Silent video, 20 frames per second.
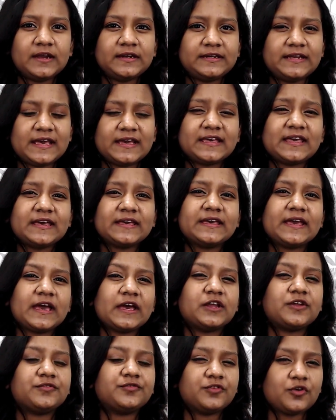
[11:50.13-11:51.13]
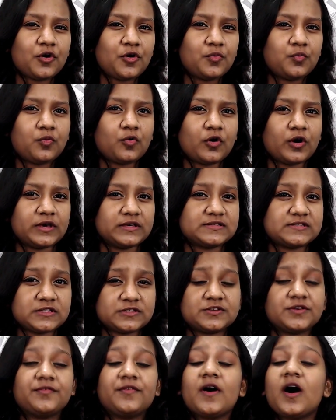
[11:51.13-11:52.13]
taking care of your voice is
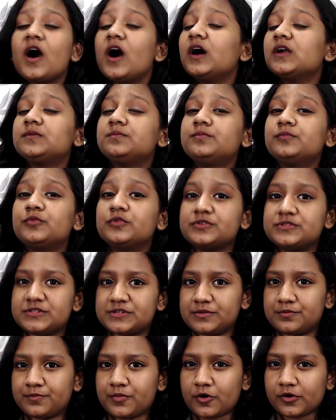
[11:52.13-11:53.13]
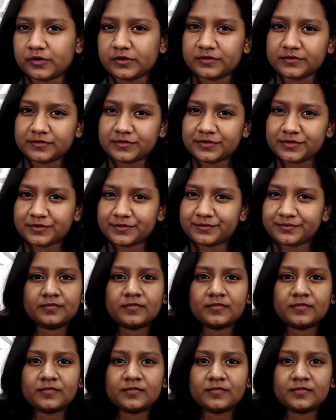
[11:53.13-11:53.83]
of utmost importance.